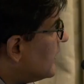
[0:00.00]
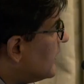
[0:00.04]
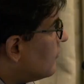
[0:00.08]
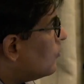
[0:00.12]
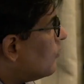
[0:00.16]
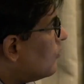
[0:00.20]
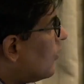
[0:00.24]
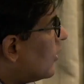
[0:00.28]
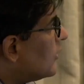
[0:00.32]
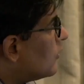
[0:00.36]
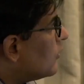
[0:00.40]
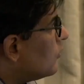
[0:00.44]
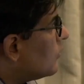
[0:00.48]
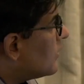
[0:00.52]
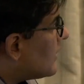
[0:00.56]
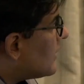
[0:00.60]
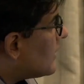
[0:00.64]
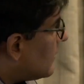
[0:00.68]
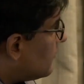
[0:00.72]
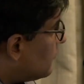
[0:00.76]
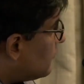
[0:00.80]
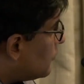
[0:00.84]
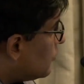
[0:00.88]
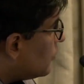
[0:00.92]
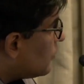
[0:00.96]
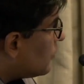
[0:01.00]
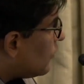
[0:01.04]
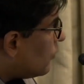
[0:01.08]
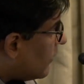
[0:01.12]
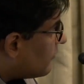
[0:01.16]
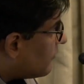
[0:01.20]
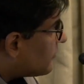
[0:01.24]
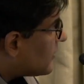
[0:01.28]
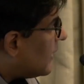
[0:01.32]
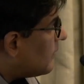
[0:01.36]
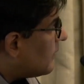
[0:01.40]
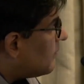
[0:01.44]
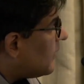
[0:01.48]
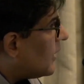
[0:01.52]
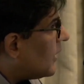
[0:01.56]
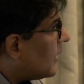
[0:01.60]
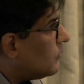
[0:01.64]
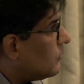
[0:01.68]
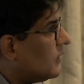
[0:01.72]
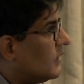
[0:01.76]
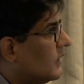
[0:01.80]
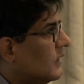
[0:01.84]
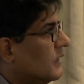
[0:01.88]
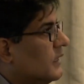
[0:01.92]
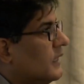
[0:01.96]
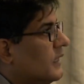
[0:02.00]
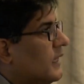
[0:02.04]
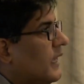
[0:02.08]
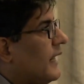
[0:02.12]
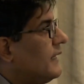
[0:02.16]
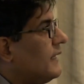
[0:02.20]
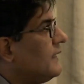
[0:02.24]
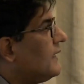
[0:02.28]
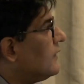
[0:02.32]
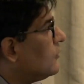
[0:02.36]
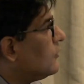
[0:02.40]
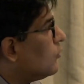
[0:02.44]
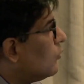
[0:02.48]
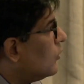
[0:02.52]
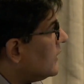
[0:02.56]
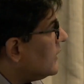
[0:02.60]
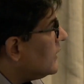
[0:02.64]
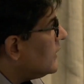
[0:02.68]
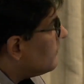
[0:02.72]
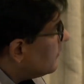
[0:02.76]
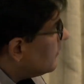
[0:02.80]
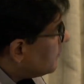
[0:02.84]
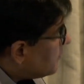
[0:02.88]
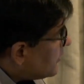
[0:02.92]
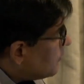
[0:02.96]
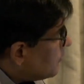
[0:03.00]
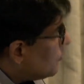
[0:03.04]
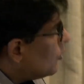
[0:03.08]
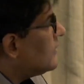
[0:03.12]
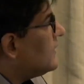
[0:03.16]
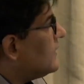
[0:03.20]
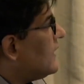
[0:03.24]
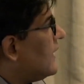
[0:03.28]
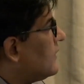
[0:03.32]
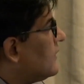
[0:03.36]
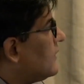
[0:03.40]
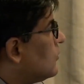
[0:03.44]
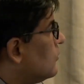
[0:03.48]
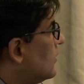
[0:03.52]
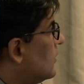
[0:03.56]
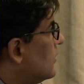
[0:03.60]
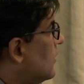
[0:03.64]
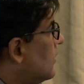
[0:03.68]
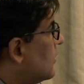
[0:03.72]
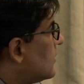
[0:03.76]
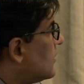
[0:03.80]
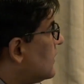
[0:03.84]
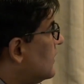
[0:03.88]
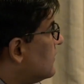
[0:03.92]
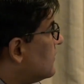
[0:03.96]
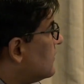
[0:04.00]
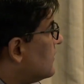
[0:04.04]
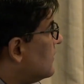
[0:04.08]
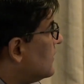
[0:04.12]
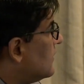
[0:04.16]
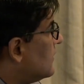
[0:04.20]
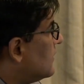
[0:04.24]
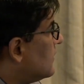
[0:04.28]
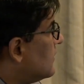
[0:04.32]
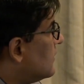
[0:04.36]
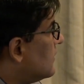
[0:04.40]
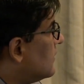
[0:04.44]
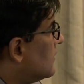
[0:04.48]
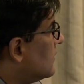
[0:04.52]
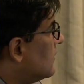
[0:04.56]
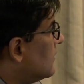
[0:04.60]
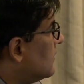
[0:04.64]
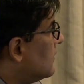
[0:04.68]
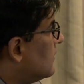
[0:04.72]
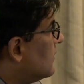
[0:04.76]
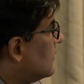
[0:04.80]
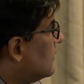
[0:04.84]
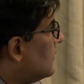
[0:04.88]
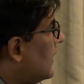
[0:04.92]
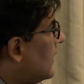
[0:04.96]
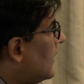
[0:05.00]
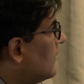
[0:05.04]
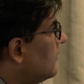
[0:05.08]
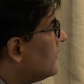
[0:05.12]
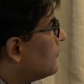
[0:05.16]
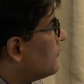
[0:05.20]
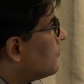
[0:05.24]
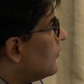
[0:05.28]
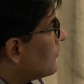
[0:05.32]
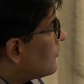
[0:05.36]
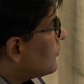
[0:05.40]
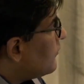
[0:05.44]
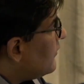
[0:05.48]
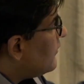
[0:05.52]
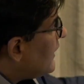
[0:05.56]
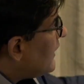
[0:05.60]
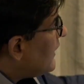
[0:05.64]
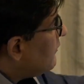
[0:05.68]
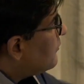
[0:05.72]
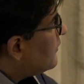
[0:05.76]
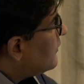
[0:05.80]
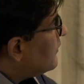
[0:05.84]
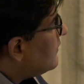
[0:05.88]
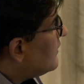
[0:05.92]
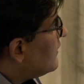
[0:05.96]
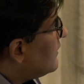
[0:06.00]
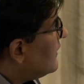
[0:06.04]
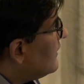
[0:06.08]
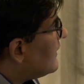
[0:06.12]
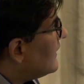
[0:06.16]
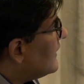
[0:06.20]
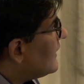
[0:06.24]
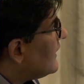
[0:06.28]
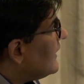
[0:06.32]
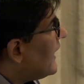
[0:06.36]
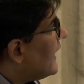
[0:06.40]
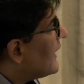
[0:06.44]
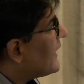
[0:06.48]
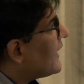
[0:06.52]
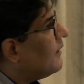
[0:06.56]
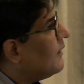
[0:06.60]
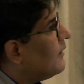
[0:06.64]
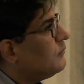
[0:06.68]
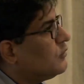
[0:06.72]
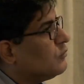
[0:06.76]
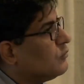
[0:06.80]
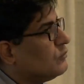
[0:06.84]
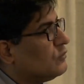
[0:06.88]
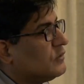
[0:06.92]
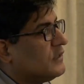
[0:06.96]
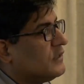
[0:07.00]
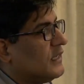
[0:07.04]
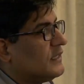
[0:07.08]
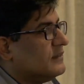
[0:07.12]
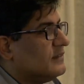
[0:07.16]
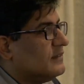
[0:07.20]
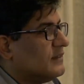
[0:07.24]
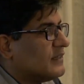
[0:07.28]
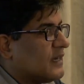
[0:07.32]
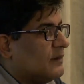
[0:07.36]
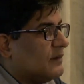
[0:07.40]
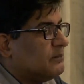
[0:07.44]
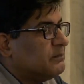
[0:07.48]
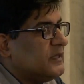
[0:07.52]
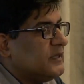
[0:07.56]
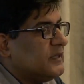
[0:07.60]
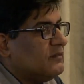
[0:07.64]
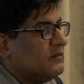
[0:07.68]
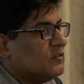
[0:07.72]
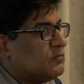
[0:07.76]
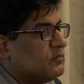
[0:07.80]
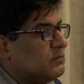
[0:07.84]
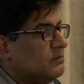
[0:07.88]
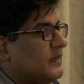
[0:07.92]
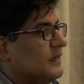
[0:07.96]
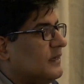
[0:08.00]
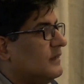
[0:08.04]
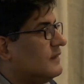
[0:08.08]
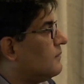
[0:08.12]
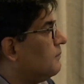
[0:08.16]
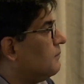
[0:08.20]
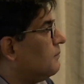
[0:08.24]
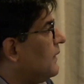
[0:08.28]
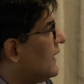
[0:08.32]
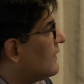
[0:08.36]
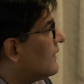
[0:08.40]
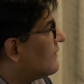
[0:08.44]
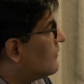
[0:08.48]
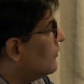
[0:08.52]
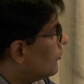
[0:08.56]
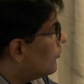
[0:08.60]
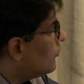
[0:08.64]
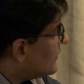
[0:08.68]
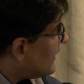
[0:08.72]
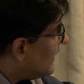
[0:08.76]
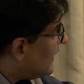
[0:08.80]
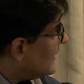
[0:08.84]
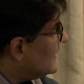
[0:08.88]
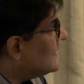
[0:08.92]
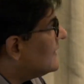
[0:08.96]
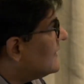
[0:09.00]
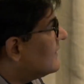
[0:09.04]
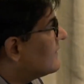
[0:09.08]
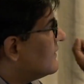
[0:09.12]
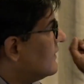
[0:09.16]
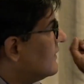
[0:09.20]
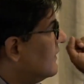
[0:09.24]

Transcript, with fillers: want to, who have come out, and they don't even promote that to the doctors. It was very recently I came to know that there's a company which makes lozenges,